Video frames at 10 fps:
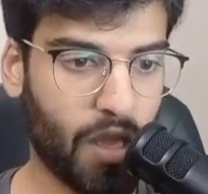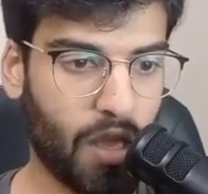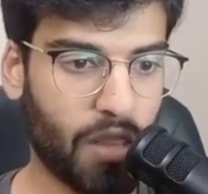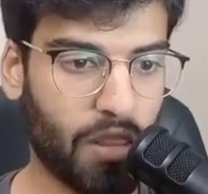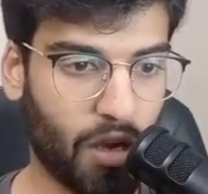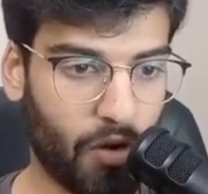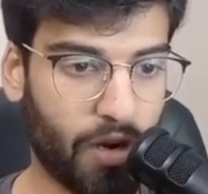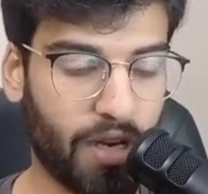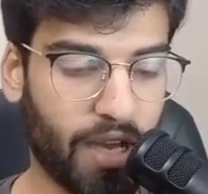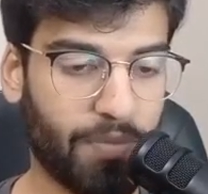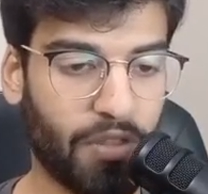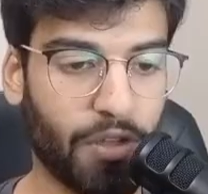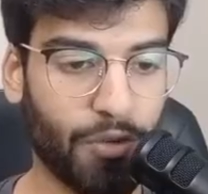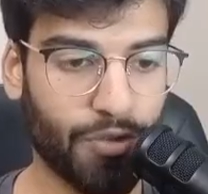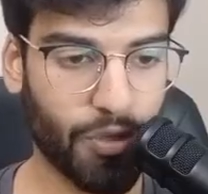the current time that the
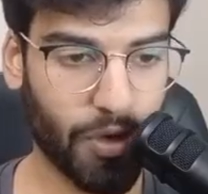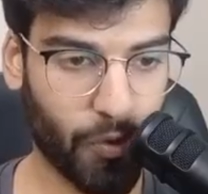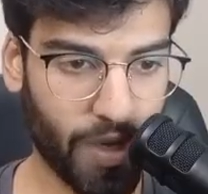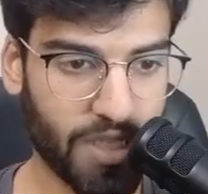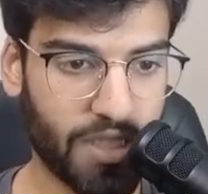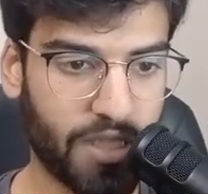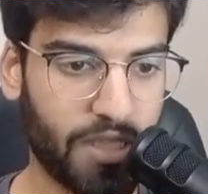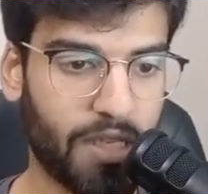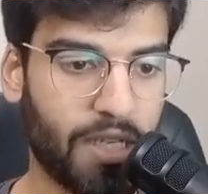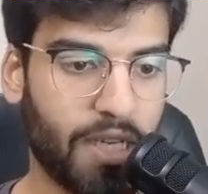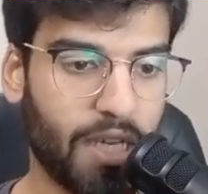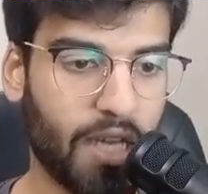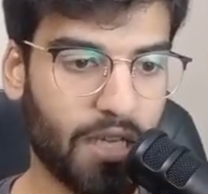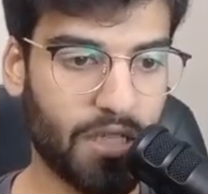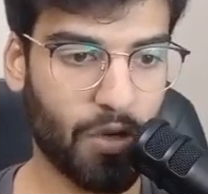user requested
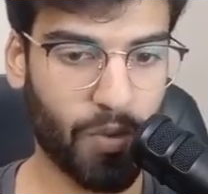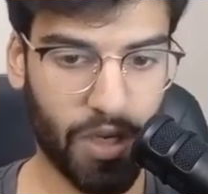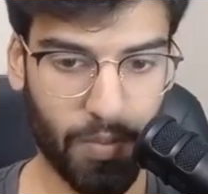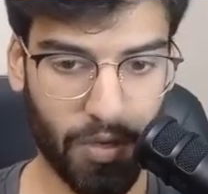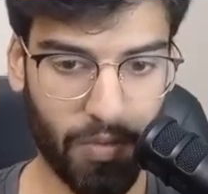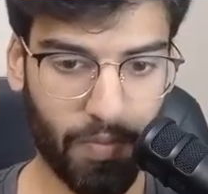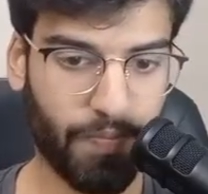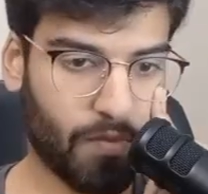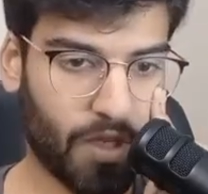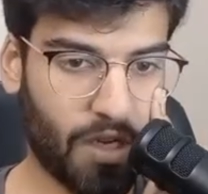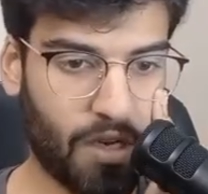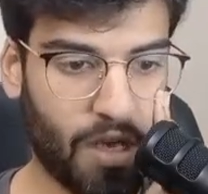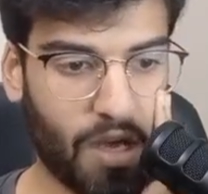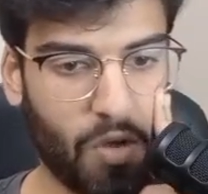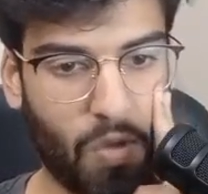is available. And
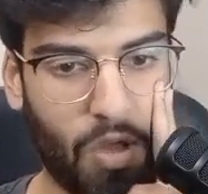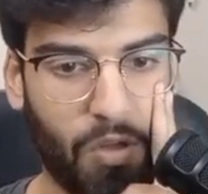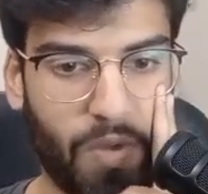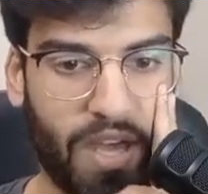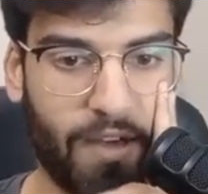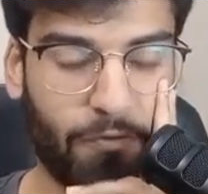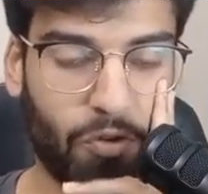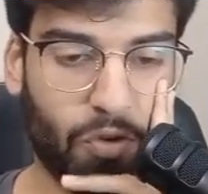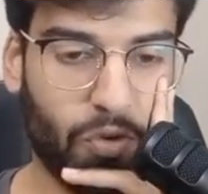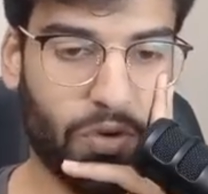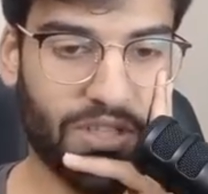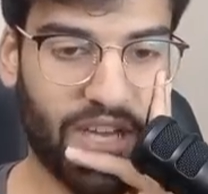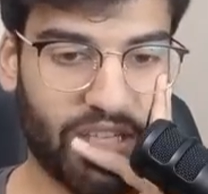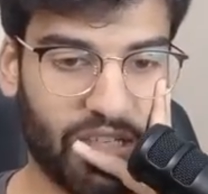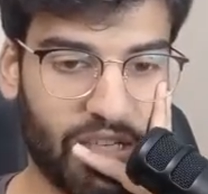now all we have to do is
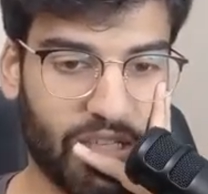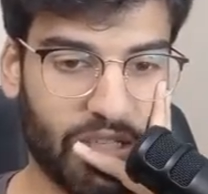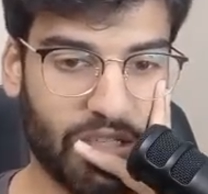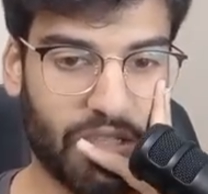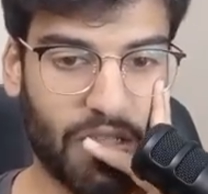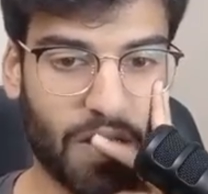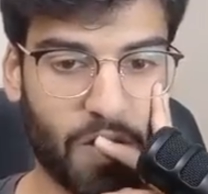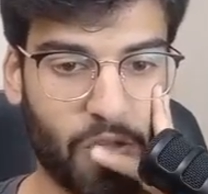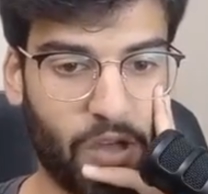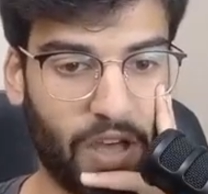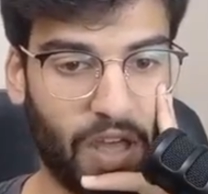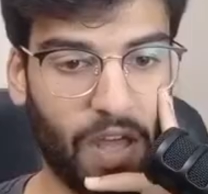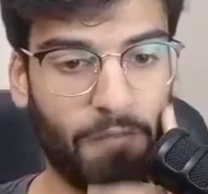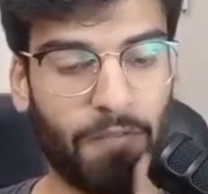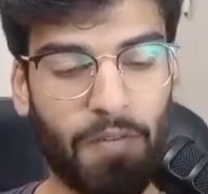actually just check
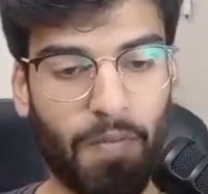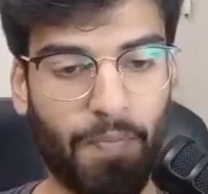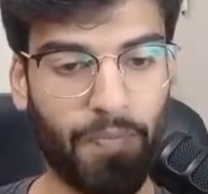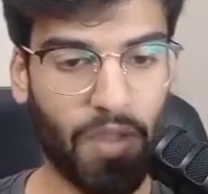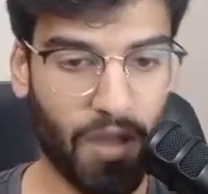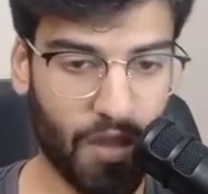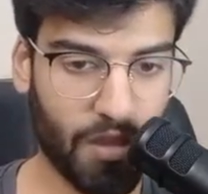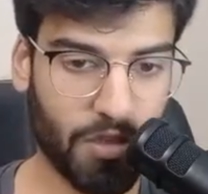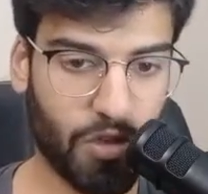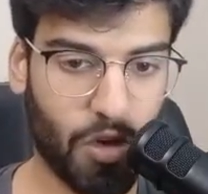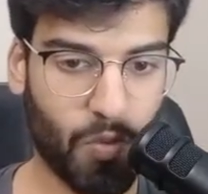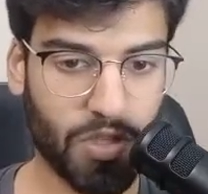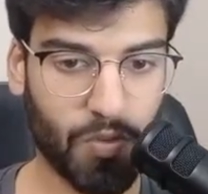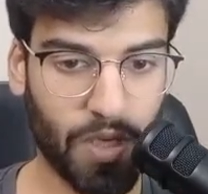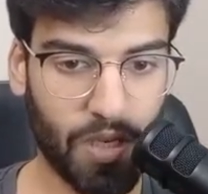if the slot was
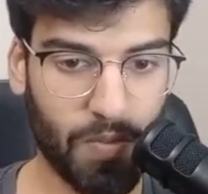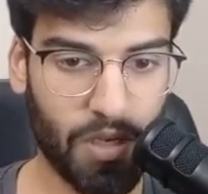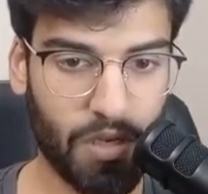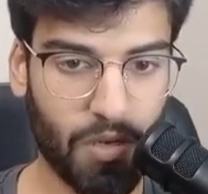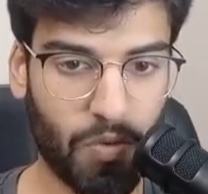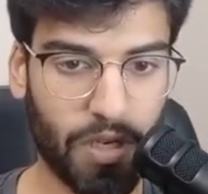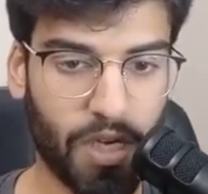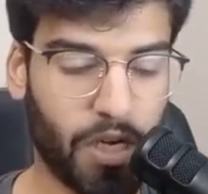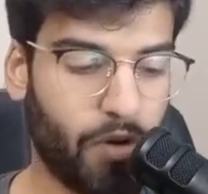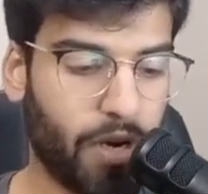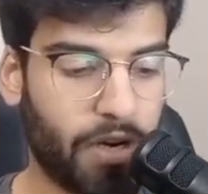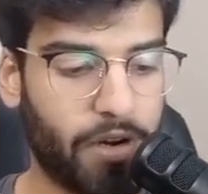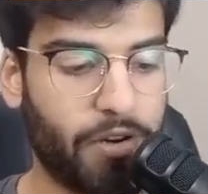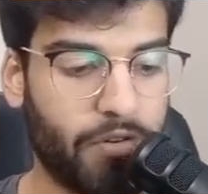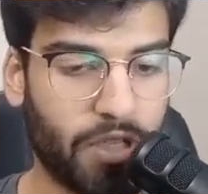available. We're going to
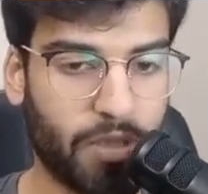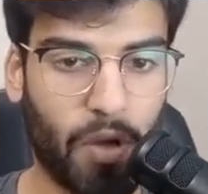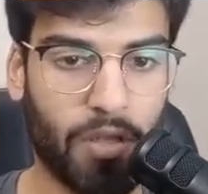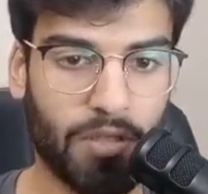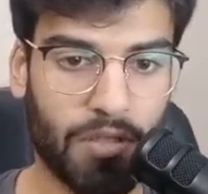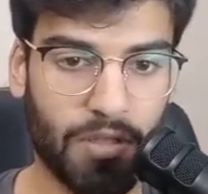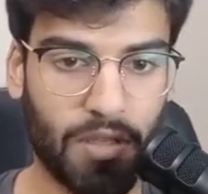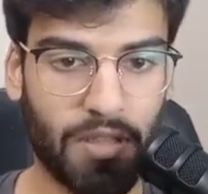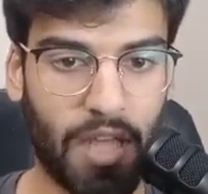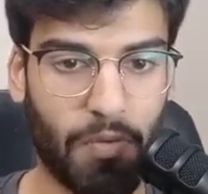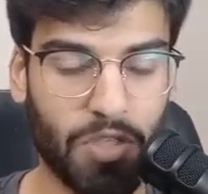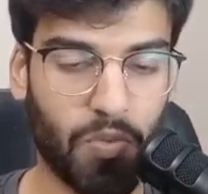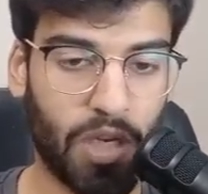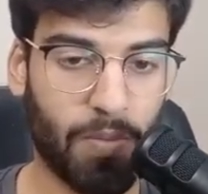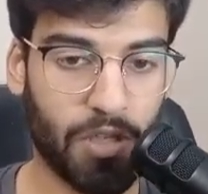return a response that was
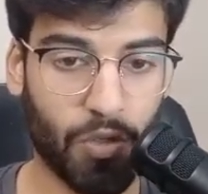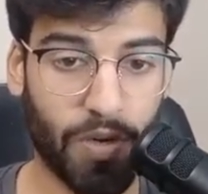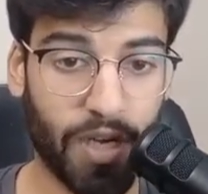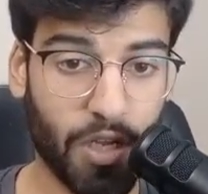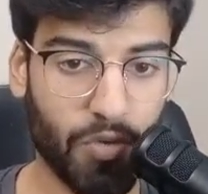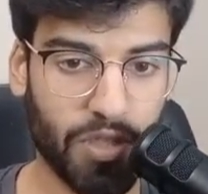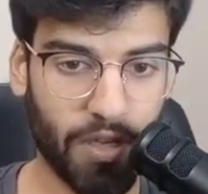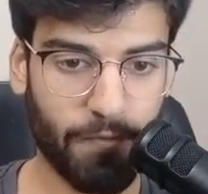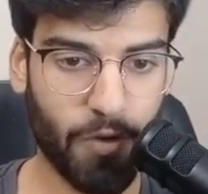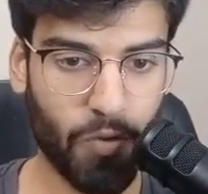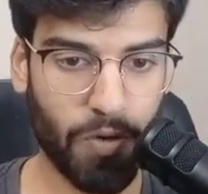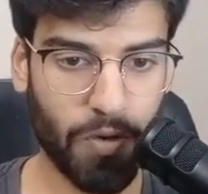available. So we're going to use an if node.